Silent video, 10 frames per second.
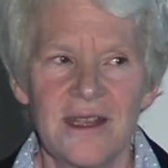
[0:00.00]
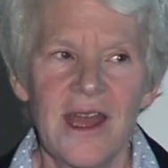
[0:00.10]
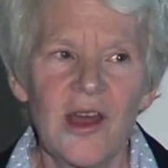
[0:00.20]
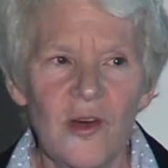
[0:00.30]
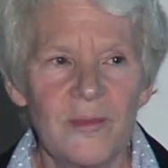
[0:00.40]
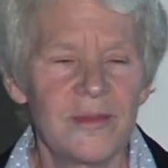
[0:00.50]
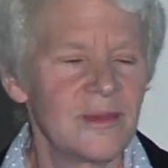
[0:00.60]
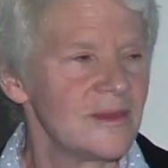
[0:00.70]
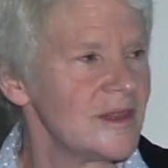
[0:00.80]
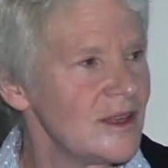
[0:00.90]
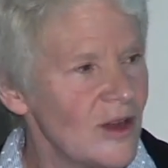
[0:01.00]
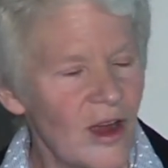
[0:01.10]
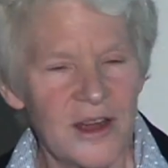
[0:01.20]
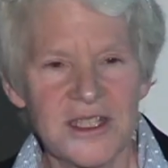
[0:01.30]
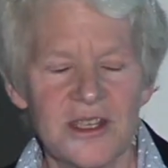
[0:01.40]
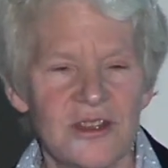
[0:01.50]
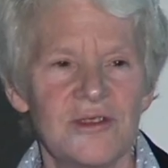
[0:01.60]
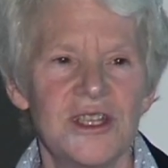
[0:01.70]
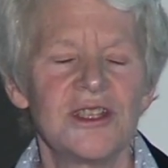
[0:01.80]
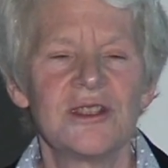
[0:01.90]
help. There are
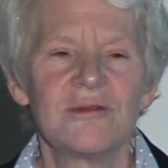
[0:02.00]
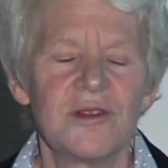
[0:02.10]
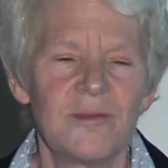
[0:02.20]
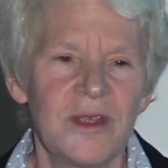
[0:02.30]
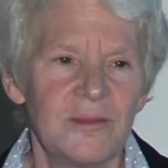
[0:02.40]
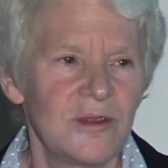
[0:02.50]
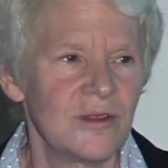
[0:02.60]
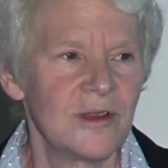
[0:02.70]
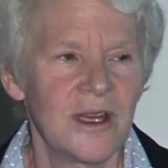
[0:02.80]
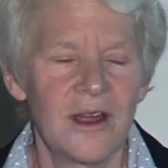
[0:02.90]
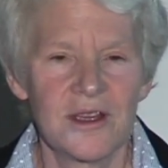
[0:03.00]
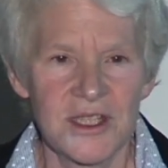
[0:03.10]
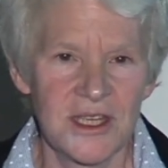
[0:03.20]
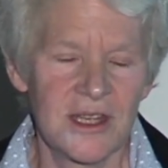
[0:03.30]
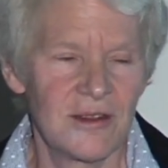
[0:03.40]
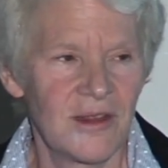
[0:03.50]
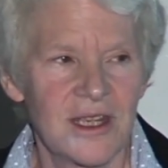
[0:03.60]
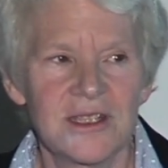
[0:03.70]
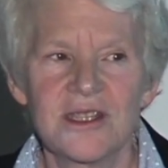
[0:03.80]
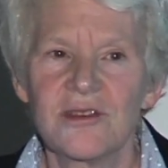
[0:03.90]
situations where people are seeking
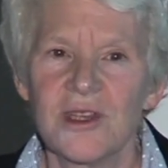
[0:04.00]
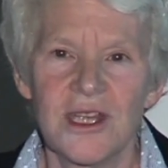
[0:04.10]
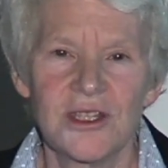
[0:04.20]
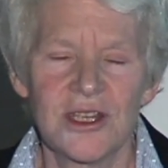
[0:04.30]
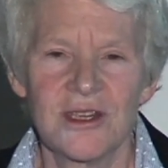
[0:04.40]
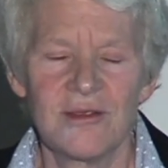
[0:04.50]
reconciliation,